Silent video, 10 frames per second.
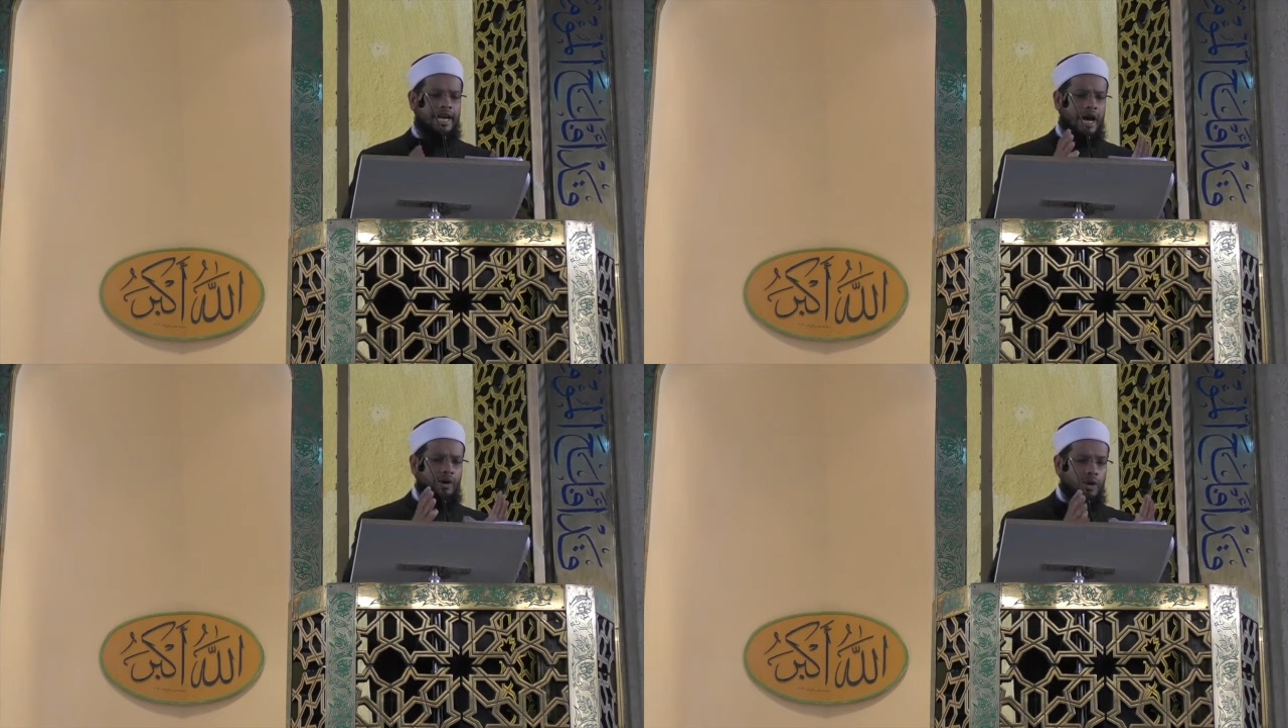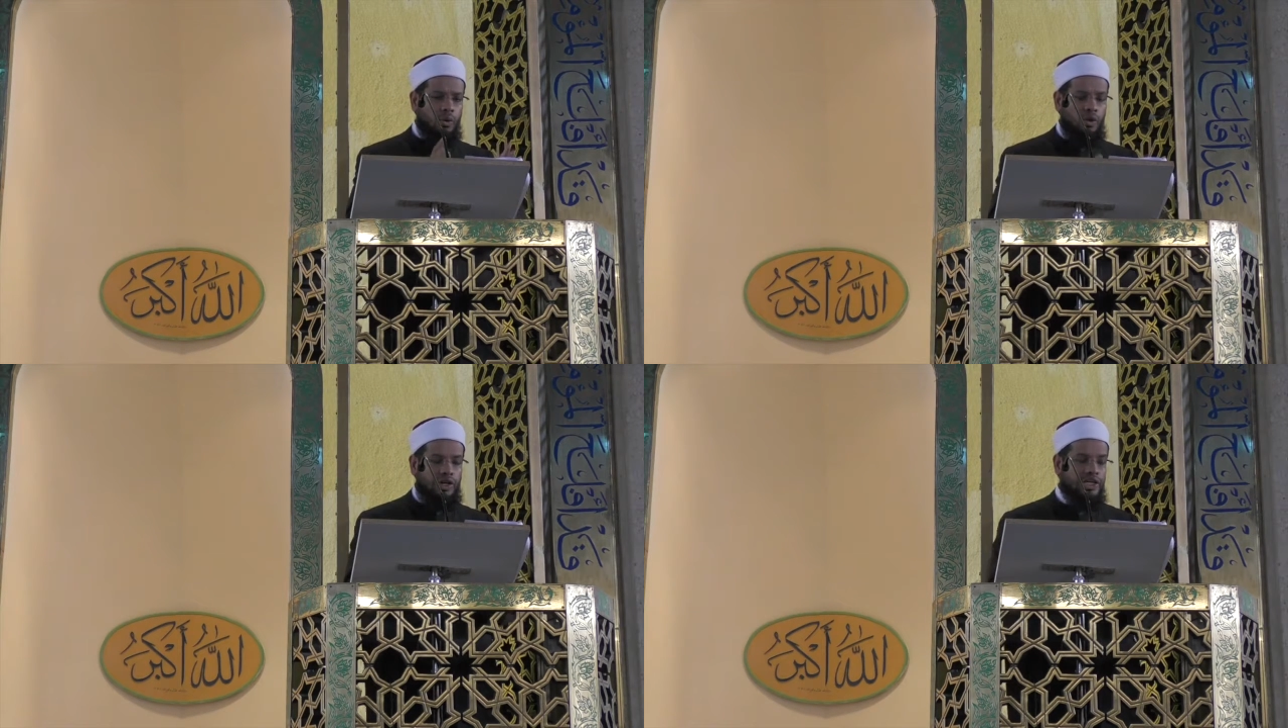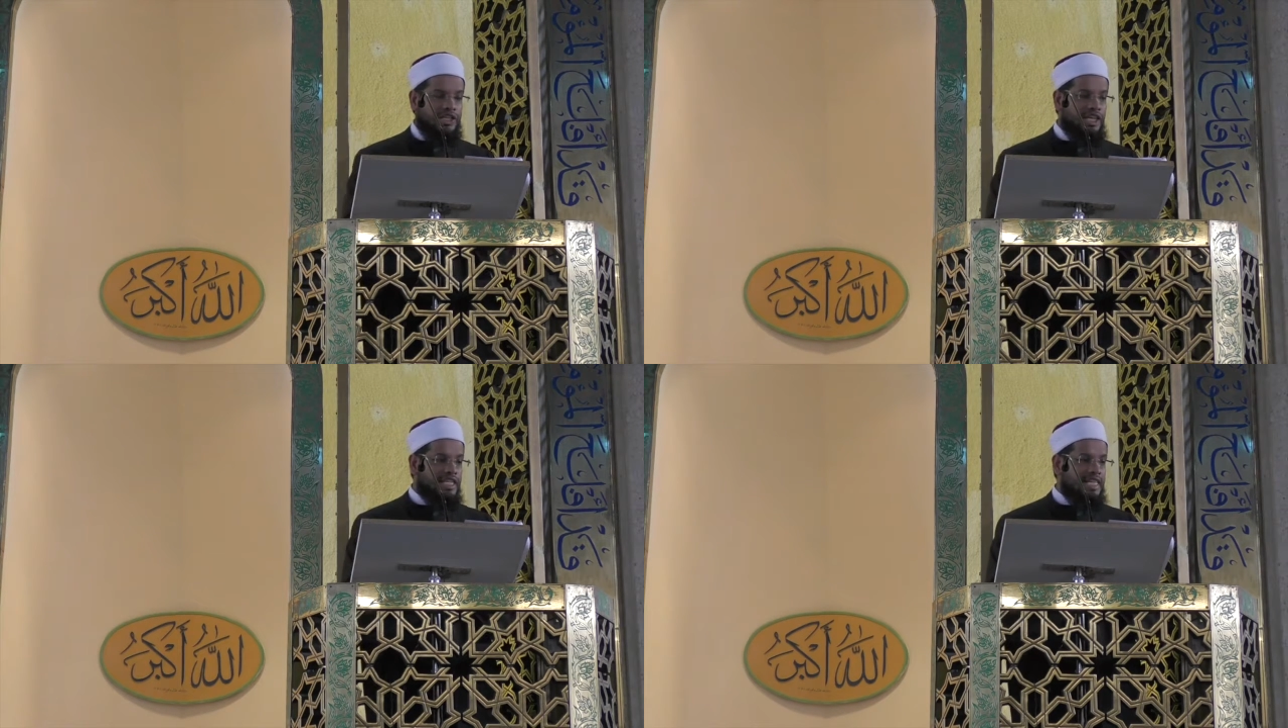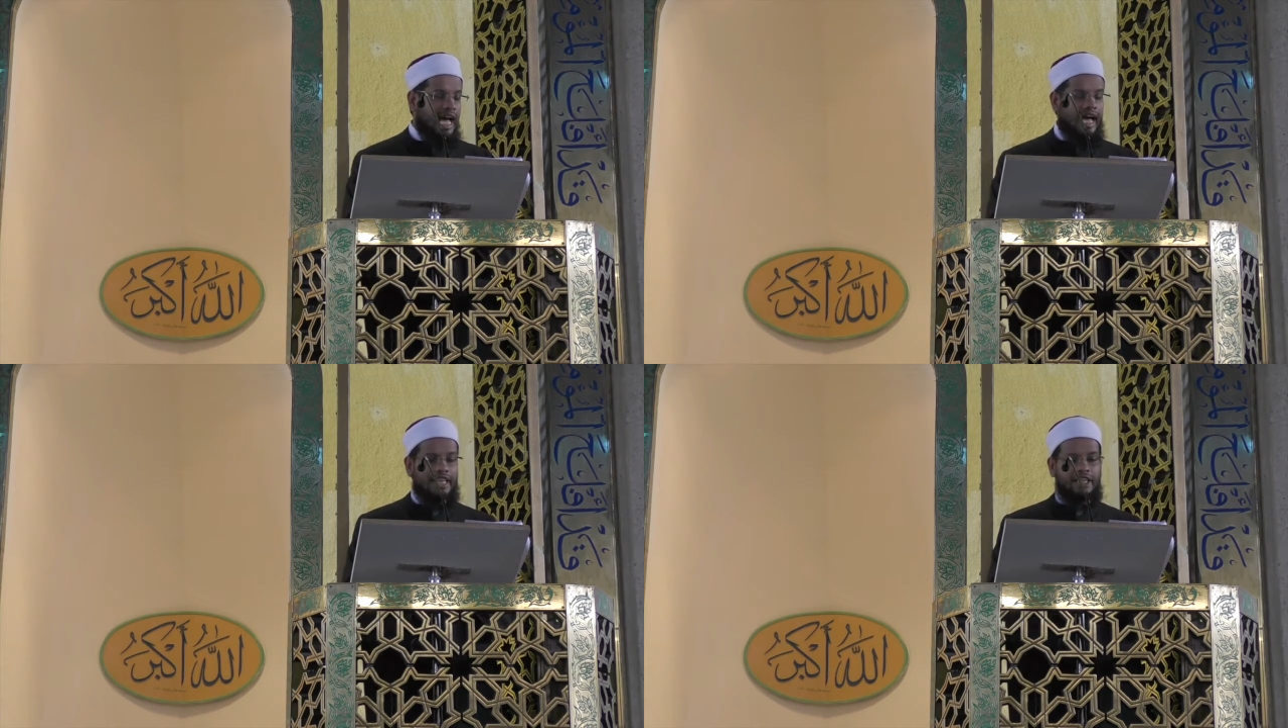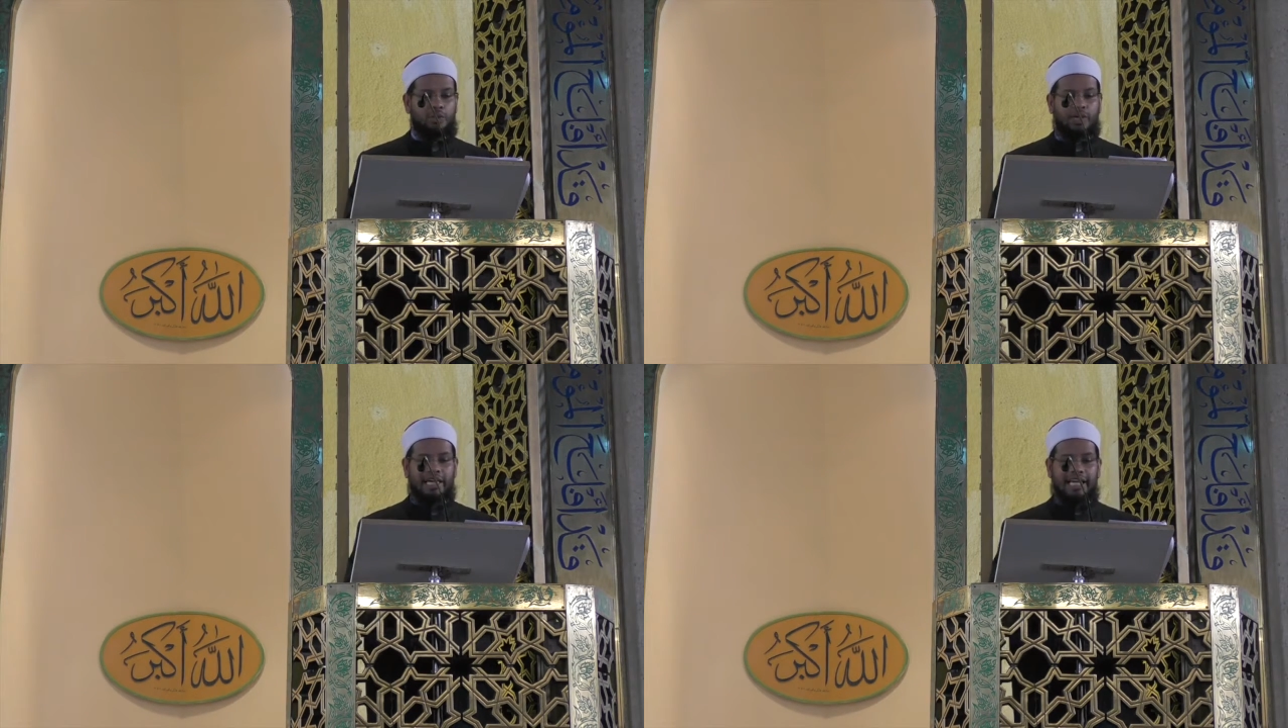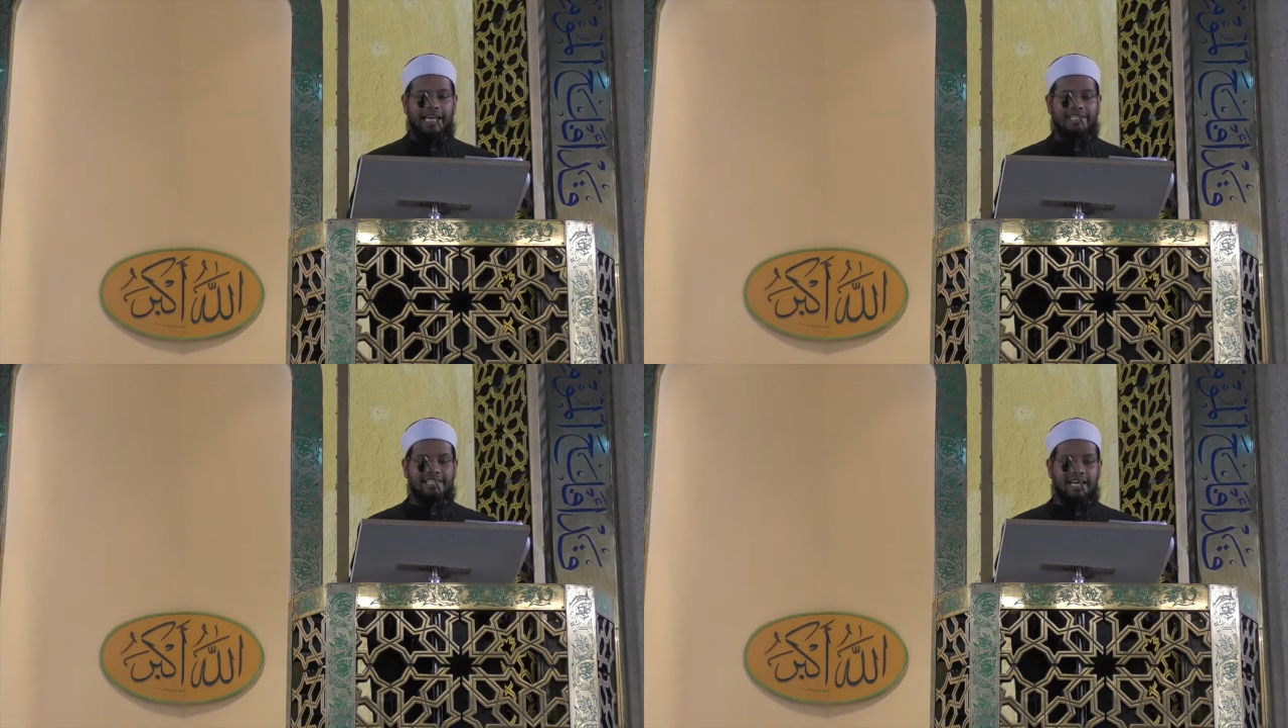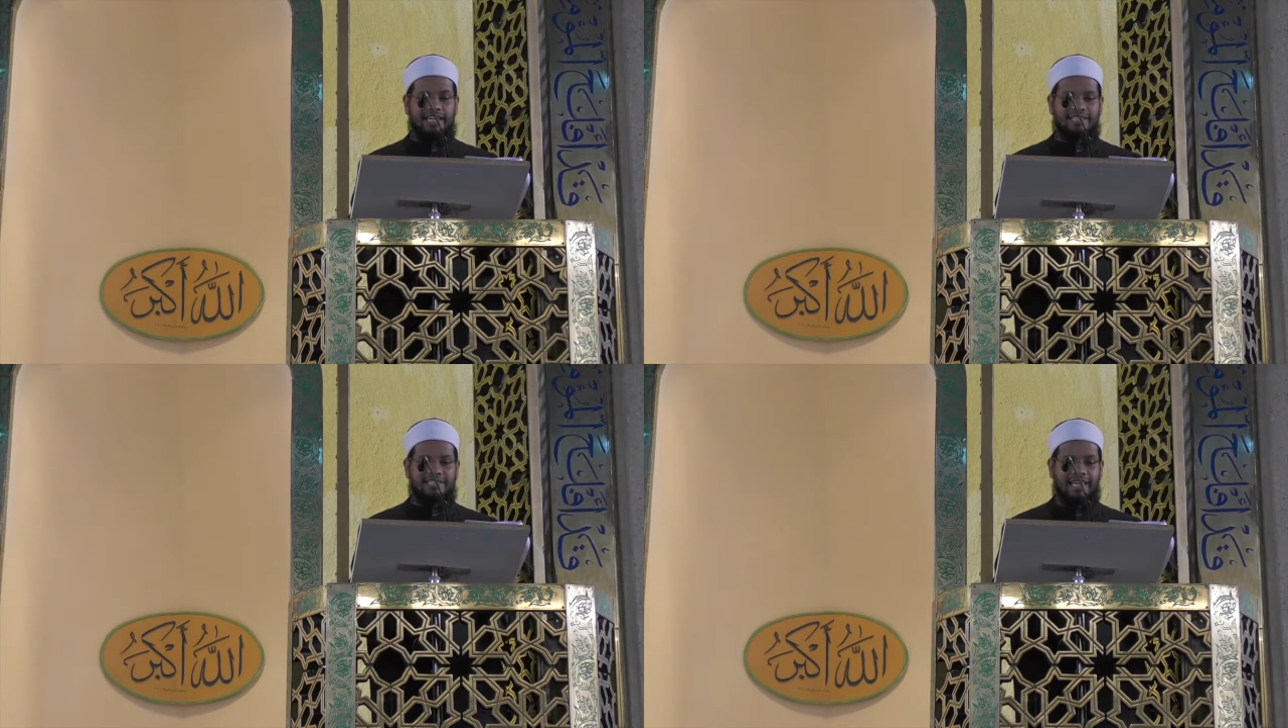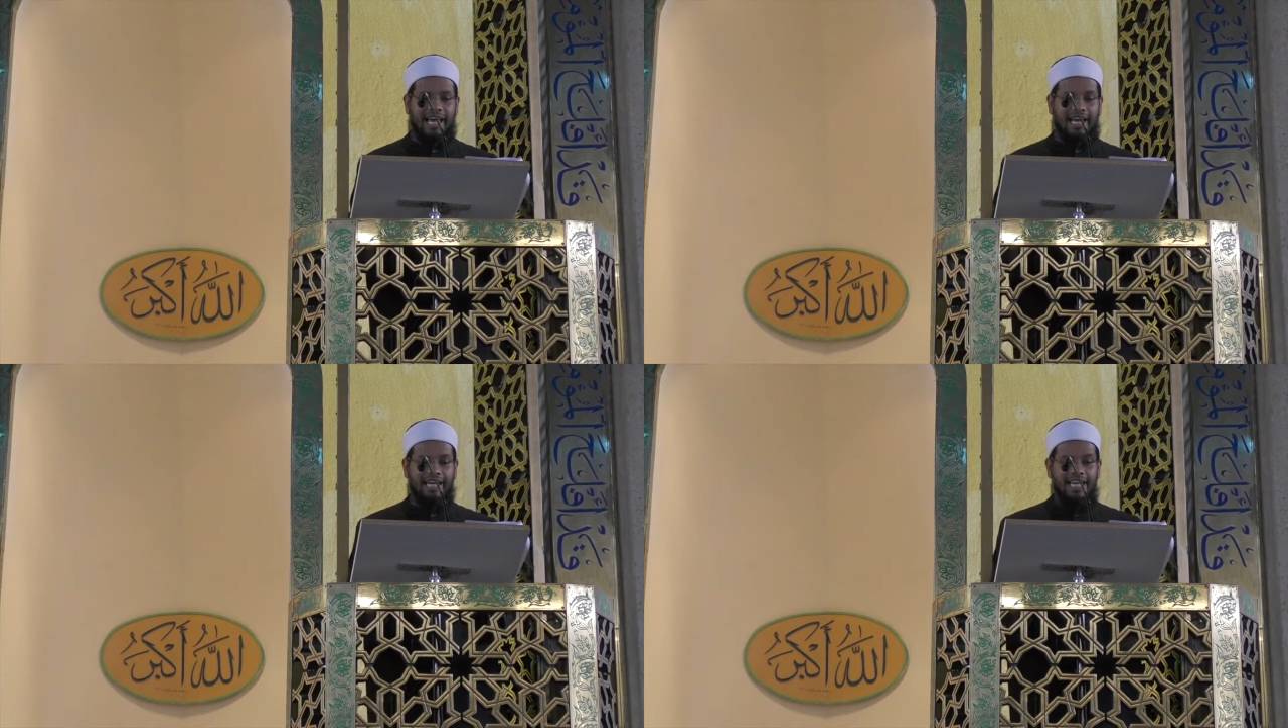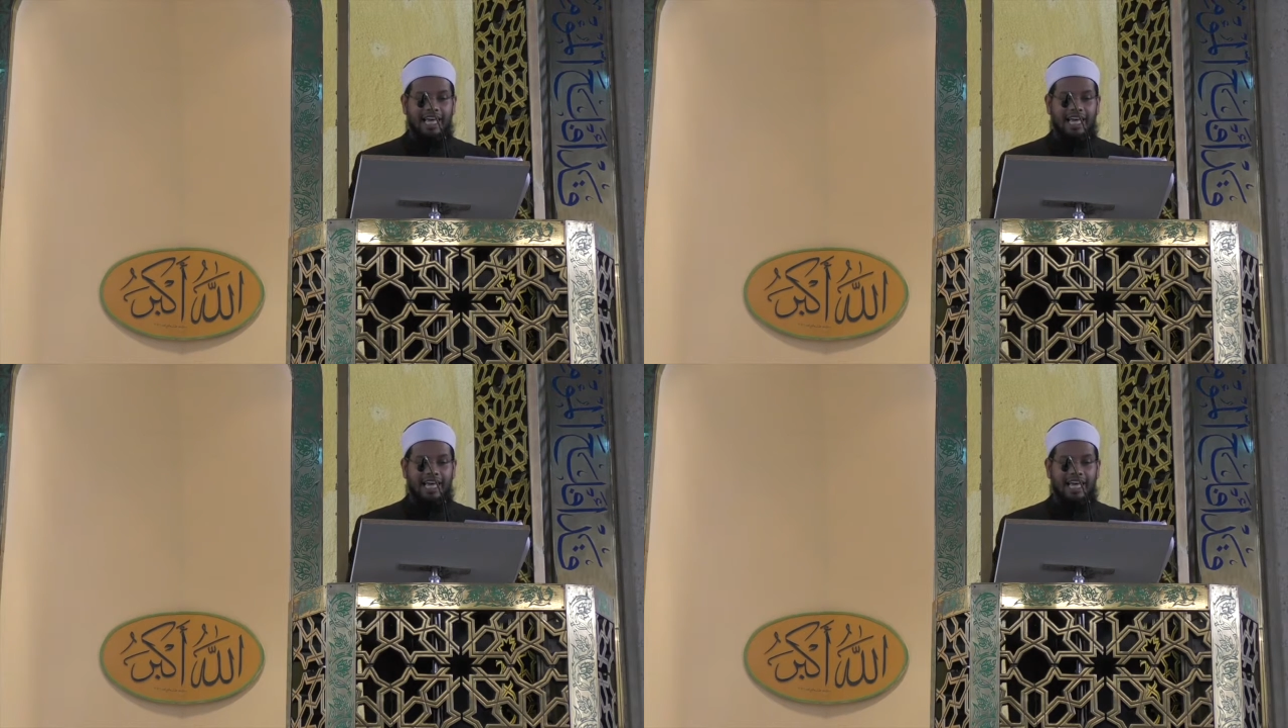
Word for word: Now, according to these hadith, we can easily understand